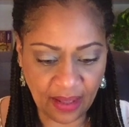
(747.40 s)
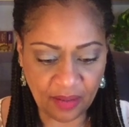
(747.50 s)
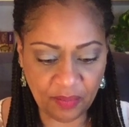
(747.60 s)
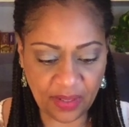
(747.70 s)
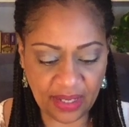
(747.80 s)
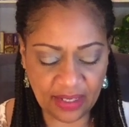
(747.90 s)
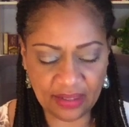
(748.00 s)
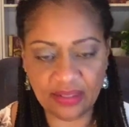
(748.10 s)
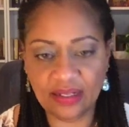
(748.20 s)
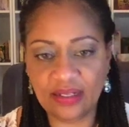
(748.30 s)
But
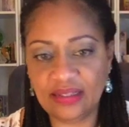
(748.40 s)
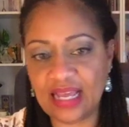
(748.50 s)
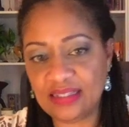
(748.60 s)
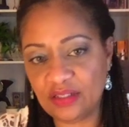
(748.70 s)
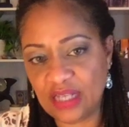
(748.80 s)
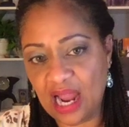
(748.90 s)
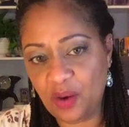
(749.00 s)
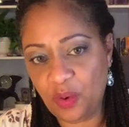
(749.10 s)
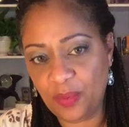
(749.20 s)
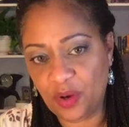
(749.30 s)
that's a
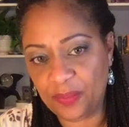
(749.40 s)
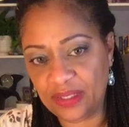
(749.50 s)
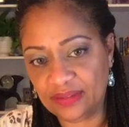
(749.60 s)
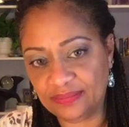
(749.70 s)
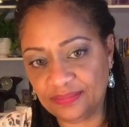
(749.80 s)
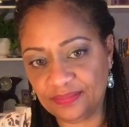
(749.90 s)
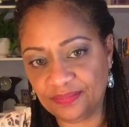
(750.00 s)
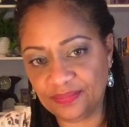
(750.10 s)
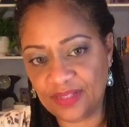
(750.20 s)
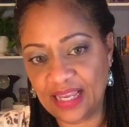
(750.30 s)
tower moment.
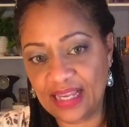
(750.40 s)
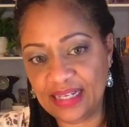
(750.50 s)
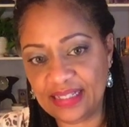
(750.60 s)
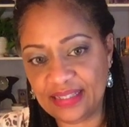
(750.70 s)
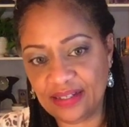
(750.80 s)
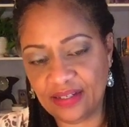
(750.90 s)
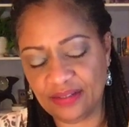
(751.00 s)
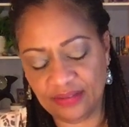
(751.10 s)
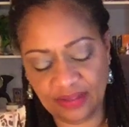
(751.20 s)
And it's a